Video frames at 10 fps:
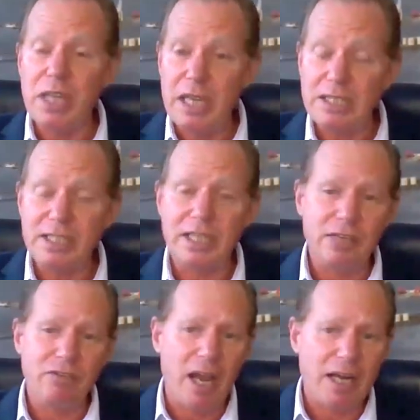Indeed,
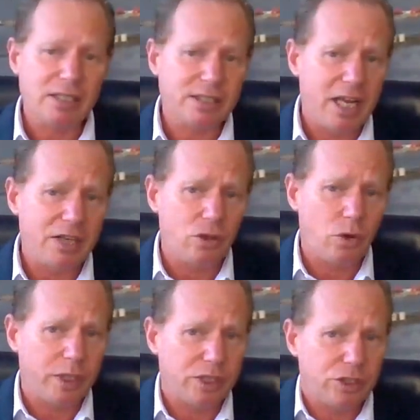if I understand your
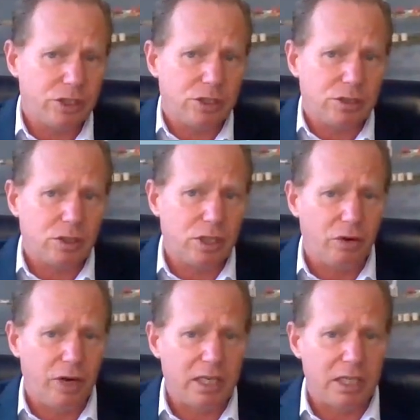questions
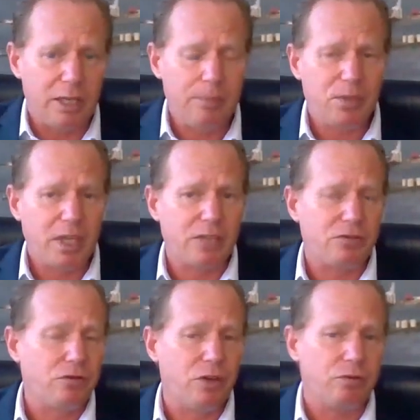correctly,
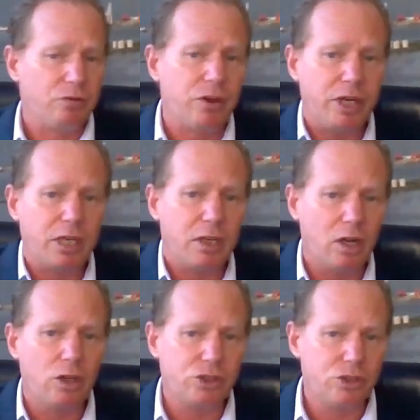it's very
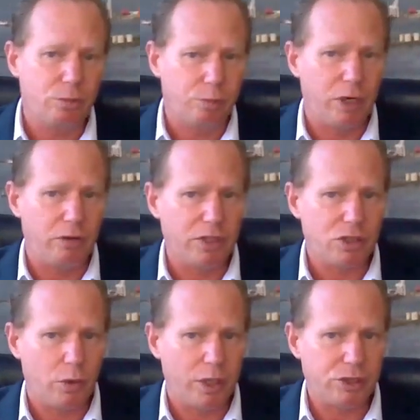close to the
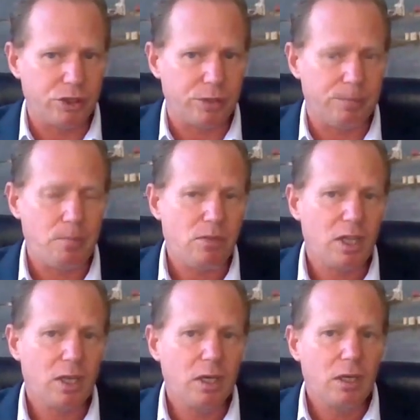previous question.
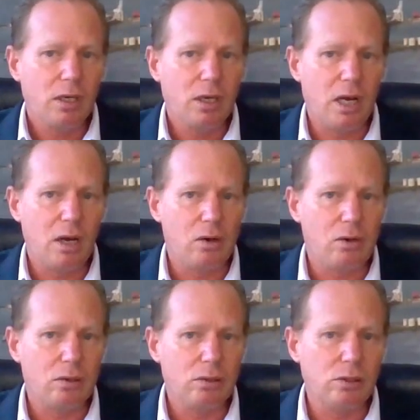
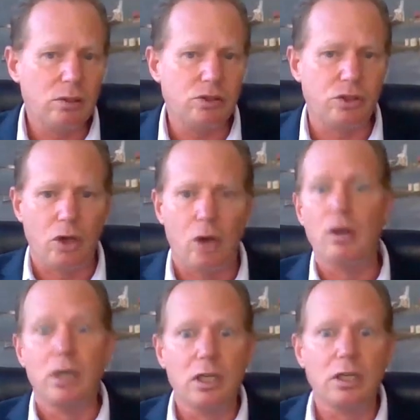Now, to
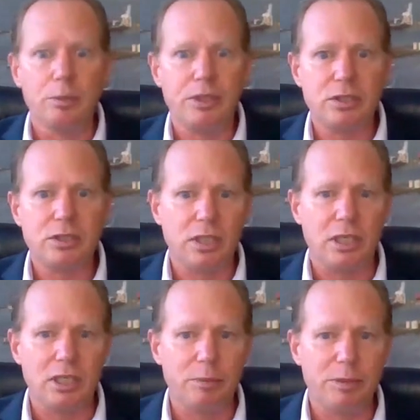go a little bit
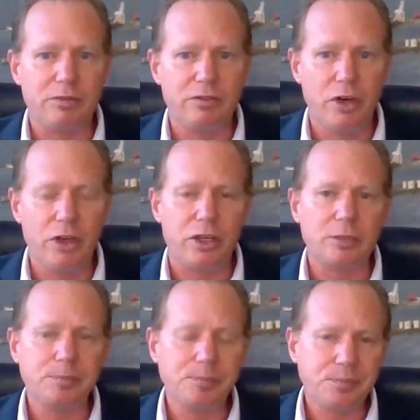a little bit
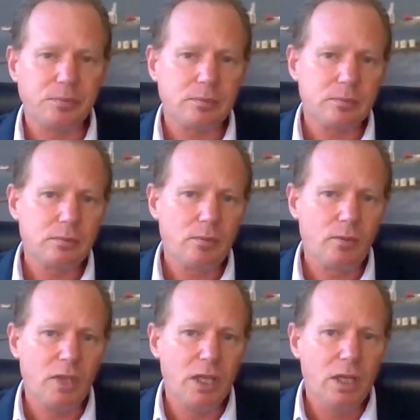further,
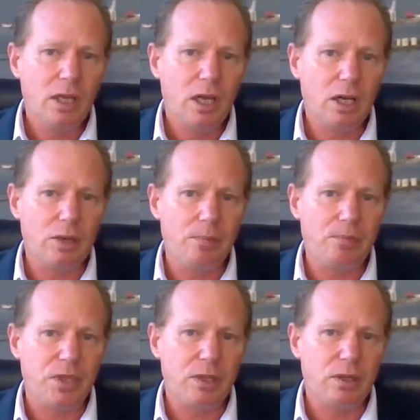
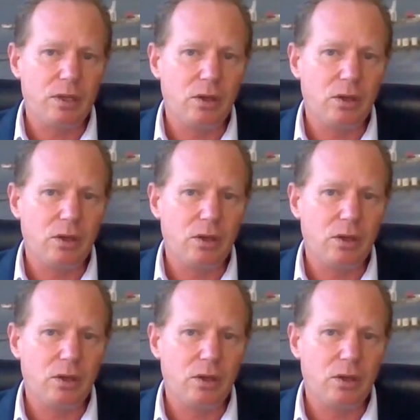um,